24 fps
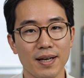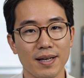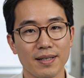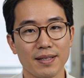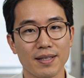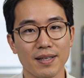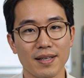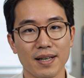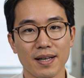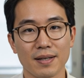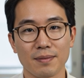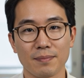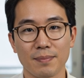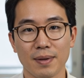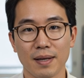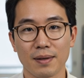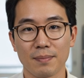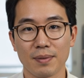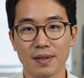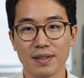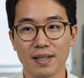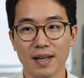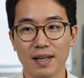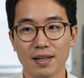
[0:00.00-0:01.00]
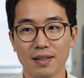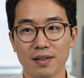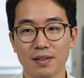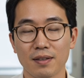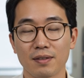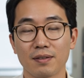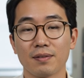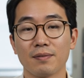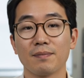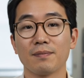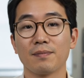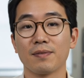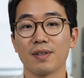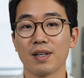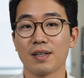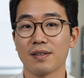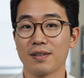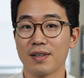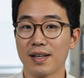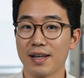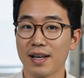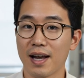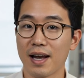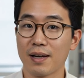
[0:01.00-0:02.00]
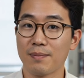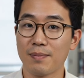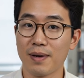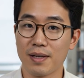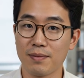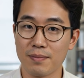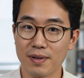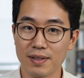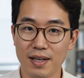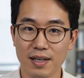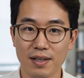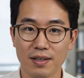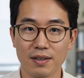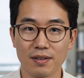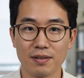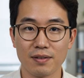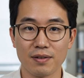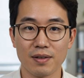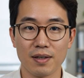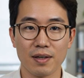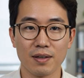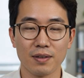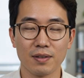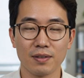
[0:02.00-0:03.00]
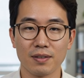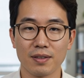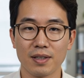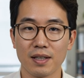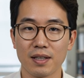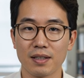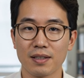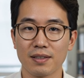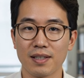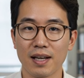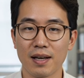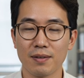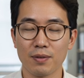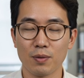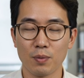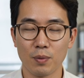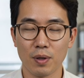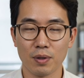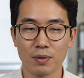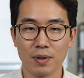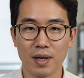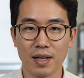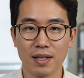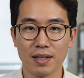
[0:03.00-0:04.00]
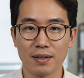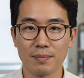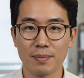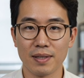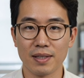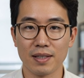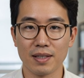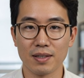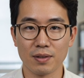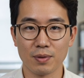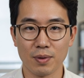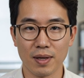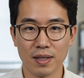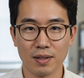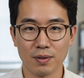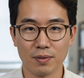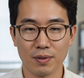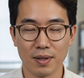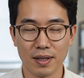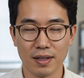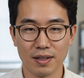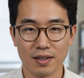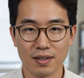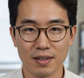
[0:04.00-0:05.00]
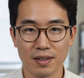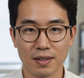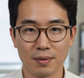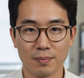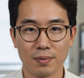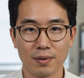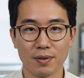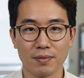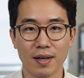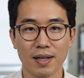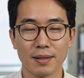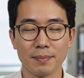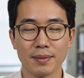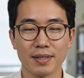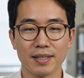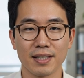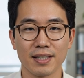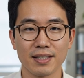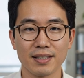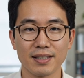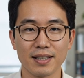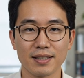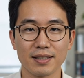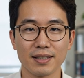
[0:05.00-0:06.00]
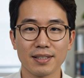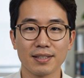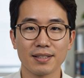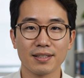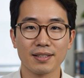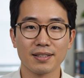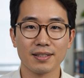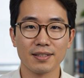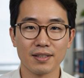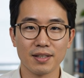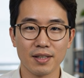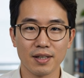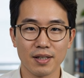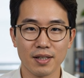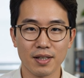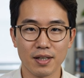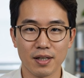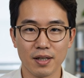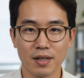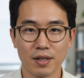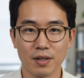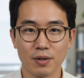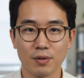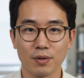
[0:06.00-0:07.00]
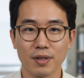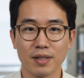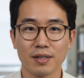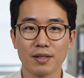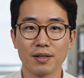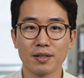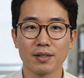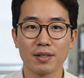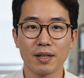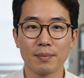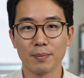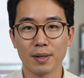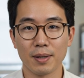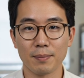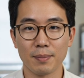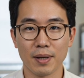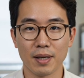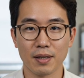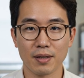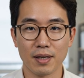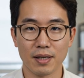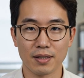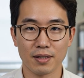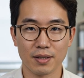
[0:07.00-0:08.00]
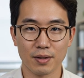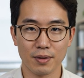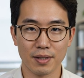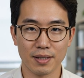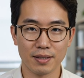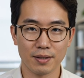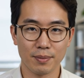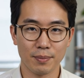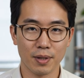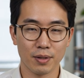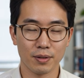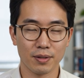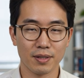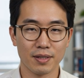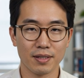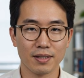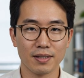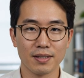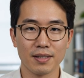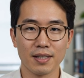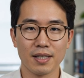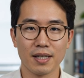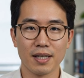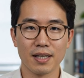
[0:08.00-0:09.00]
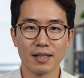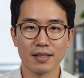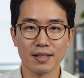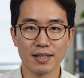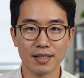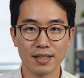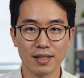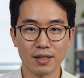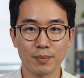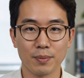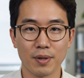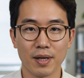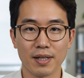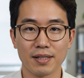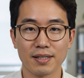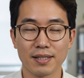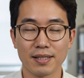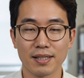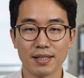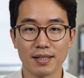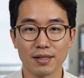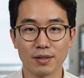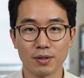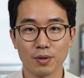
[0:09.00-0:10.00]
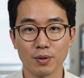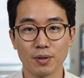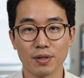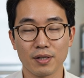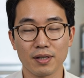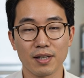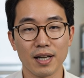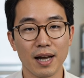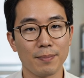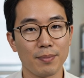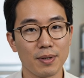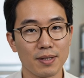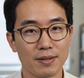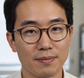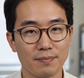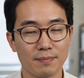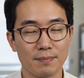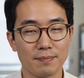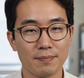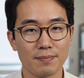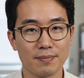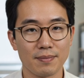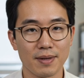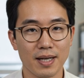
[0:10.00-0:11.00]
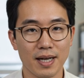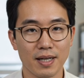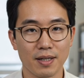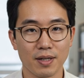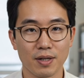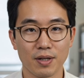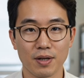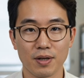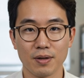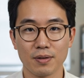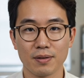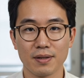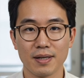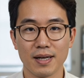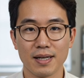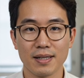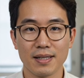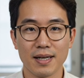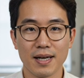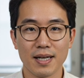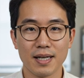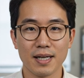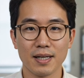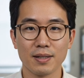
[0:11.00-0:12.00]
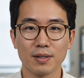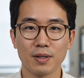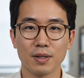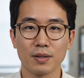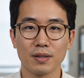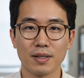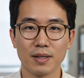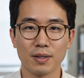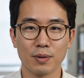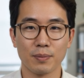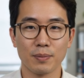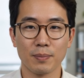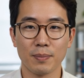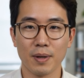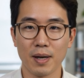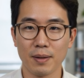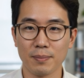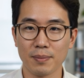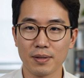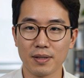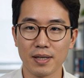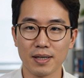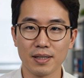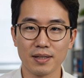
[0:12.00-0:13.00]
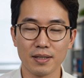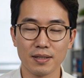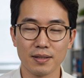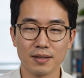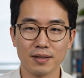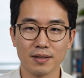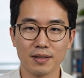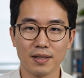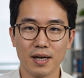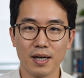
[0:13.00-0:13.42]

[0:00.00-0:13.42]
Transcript: And skin pigmentation, unlike eye pigmentation, does have a well-documented direct relationship with vitamin D synthesis. Research led by biological anthropologists Nina Jablonski and George Chaplin has shown that as early human populations